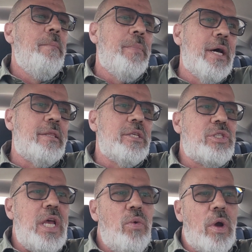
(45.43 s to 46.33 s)
But the
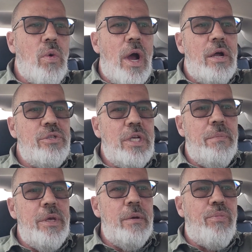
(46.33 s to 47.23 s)
state requires you
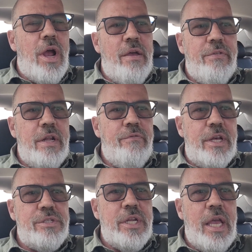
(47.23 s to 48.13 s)
to be a private
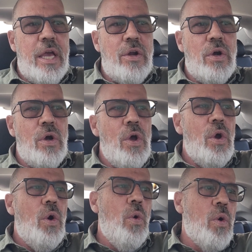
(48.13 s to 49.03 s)
investigator
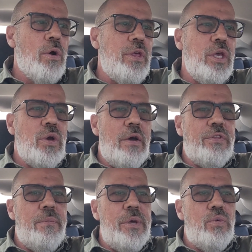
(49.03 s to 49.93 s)
or that you have
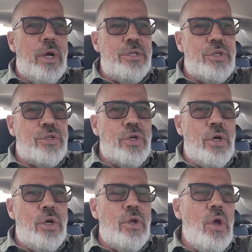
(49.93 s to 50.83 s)
to be
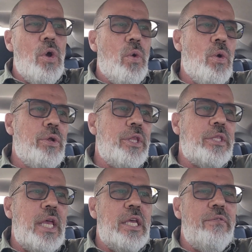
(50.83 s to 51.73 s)
registered or that
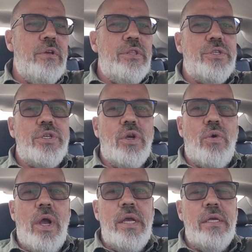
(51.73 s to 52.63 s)
they give you this,
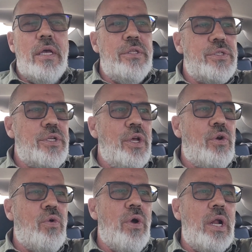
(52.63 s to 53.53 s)
incre- this
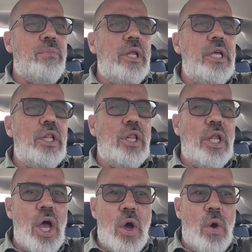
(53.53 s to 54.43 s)
incredibly
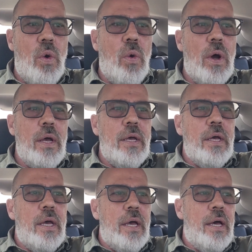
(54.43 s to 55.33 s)
low
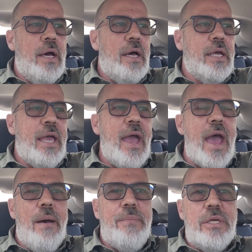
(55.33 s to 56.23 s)
uh,
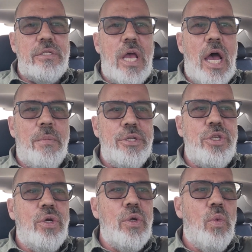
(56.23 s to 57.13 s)
cap as to how much
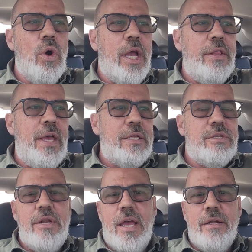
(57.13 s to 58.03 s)
you can work in that
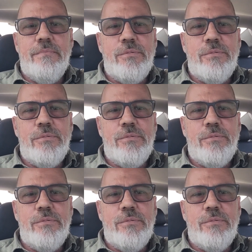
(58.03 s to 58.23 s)
state.